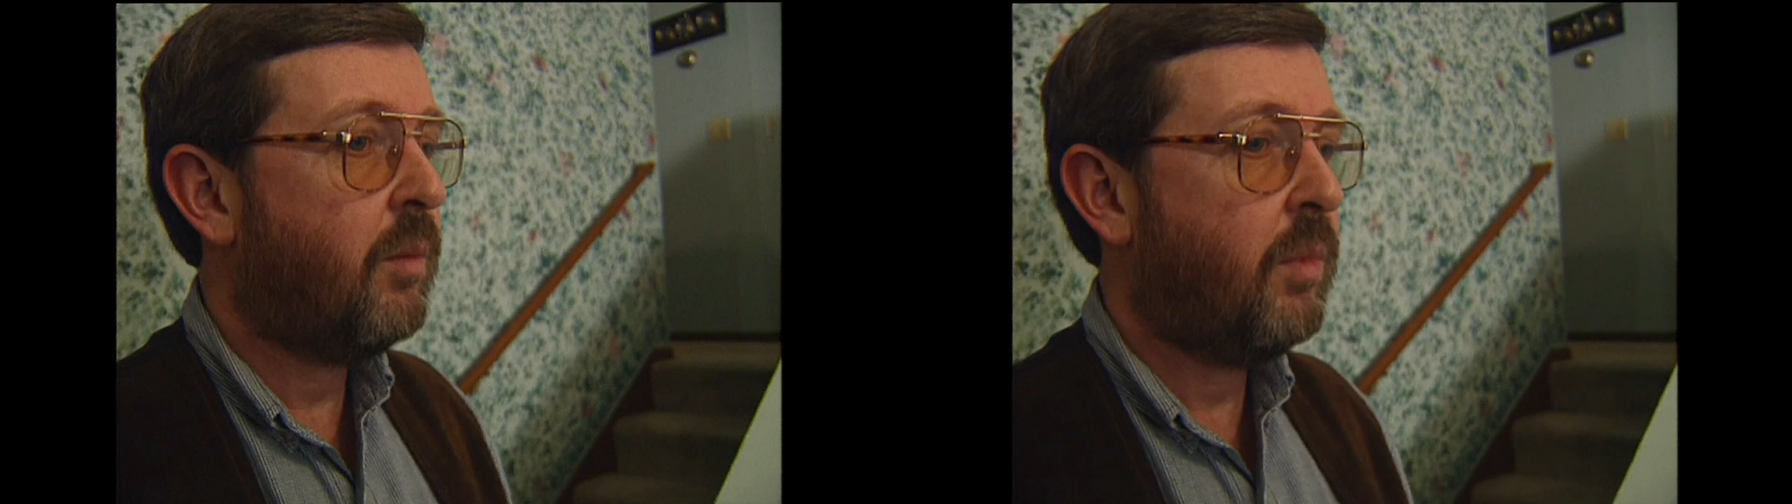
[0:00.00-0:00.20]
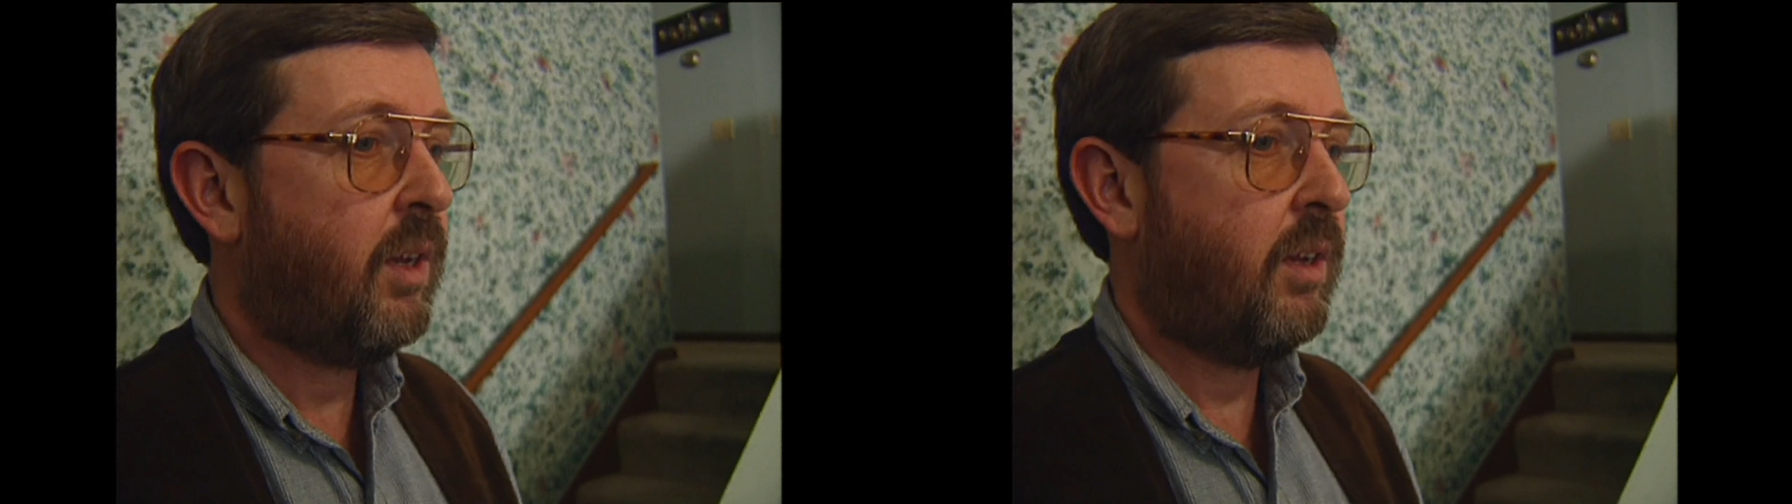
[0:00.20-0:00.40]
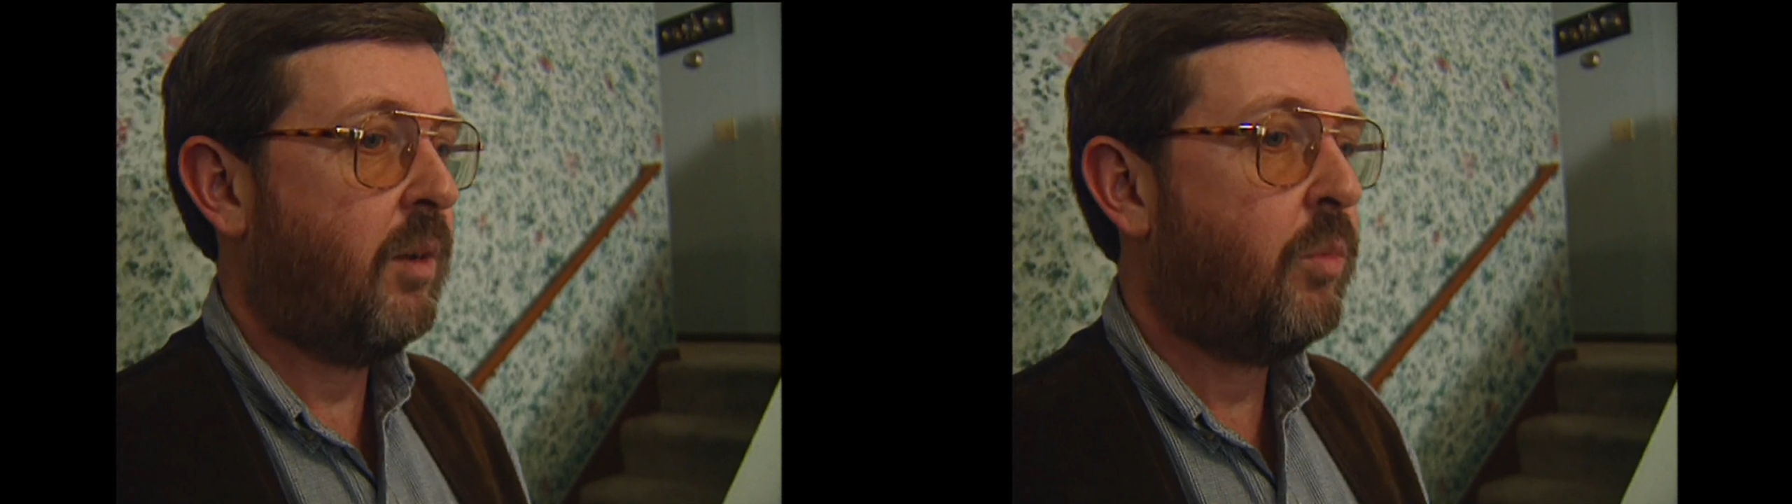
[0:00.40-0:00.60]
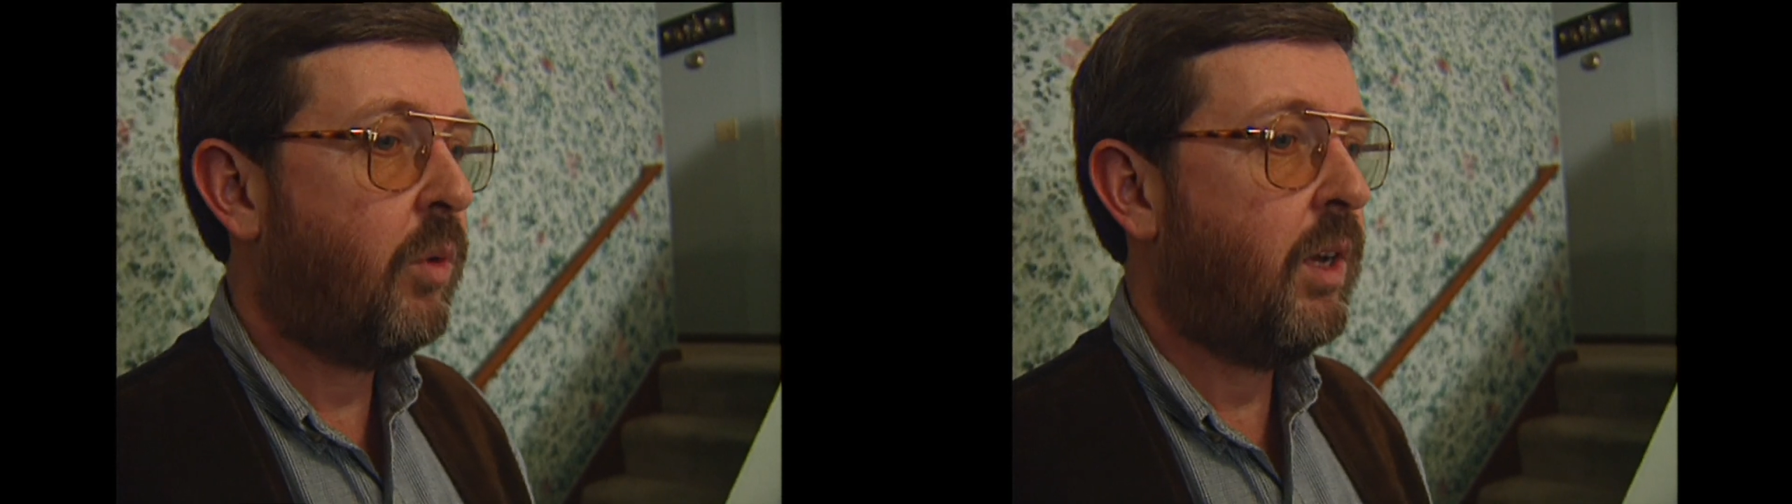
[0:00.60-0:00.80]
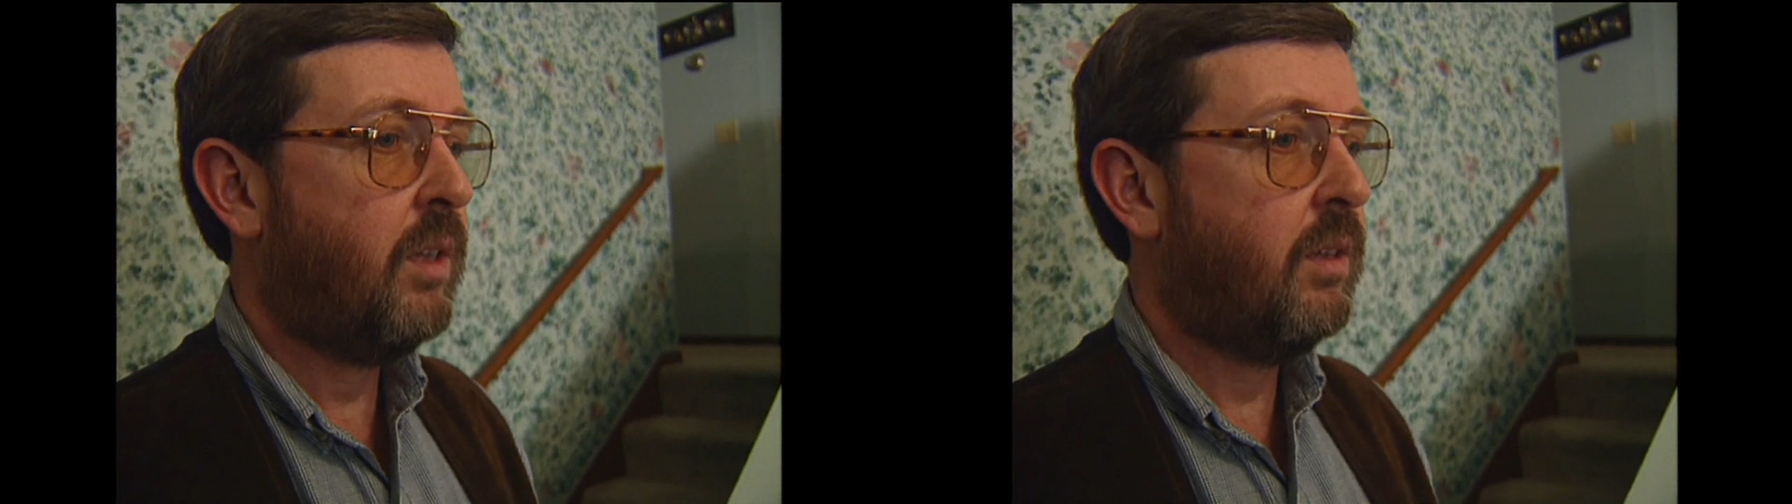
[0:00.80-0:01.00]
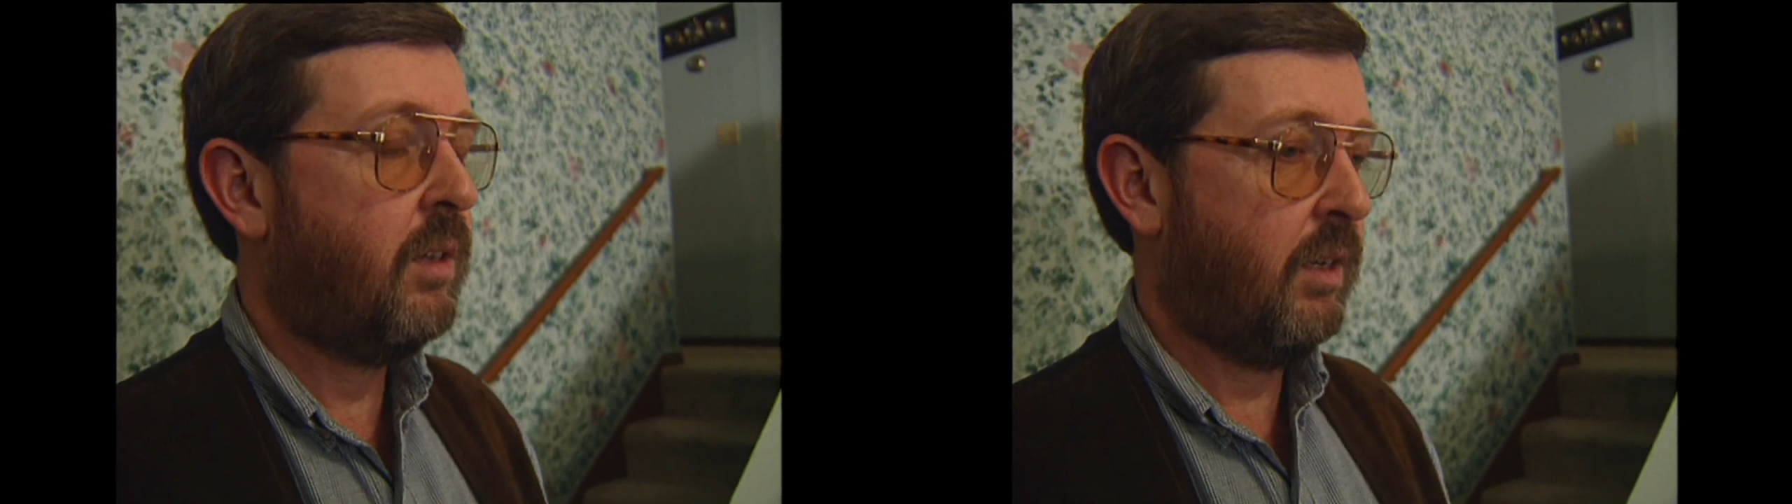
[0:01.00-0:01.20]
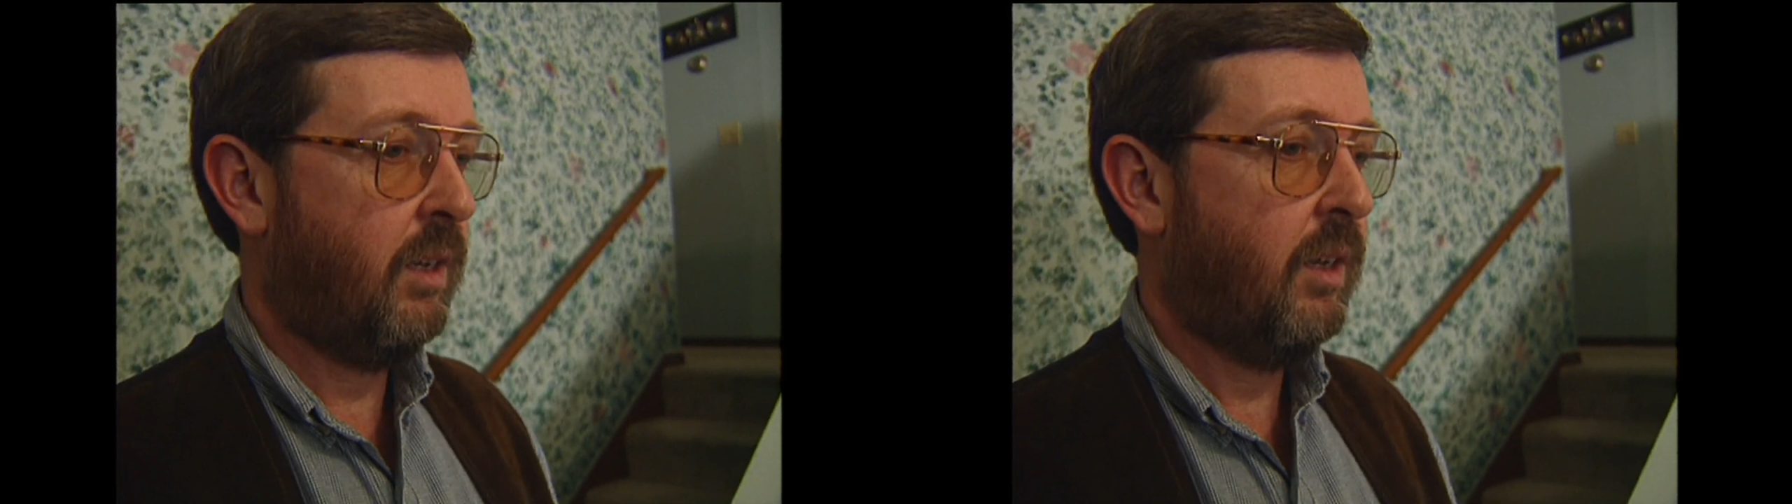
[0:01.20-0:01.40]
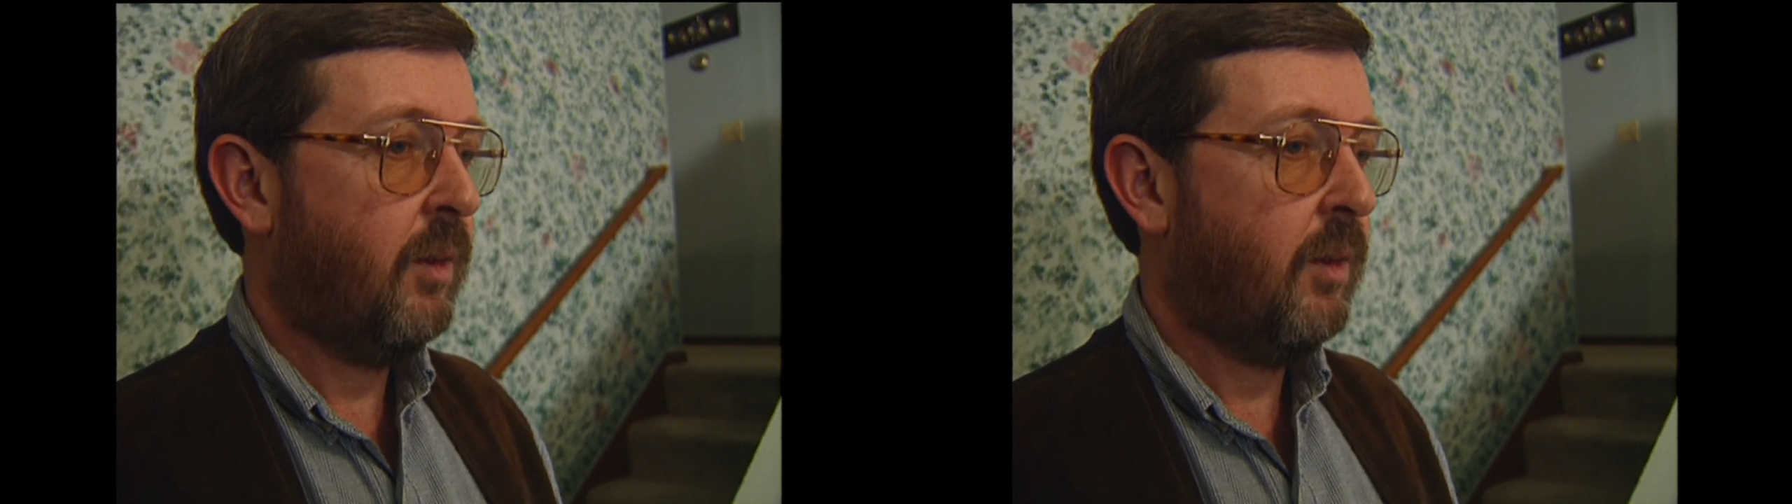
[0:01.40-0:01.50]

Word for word: make it a point that